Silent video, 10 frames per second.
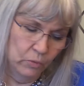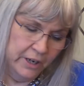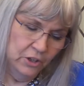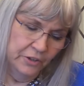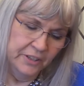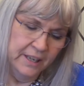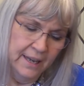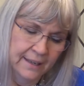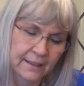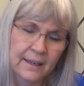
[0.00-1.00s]
Rachel
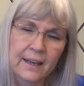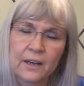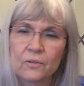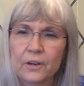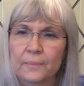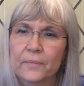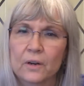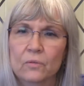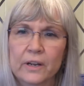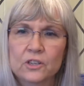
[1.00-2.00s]
Scanlon Henry.
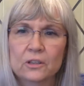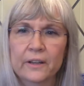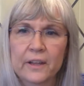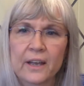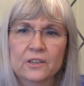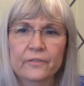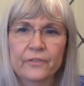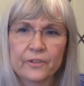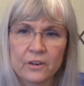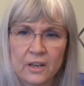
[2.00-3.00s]
And Rachel, at the age of
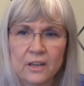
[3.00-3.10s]
30